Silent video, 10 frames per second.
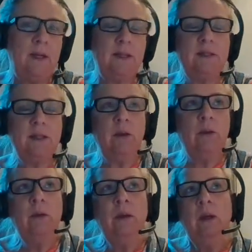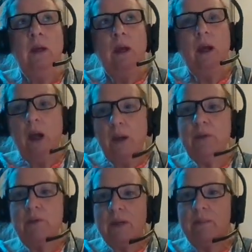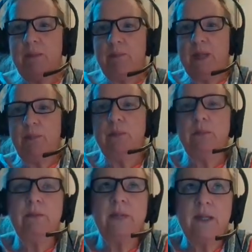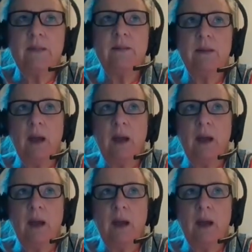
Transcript: And so I would recommend people that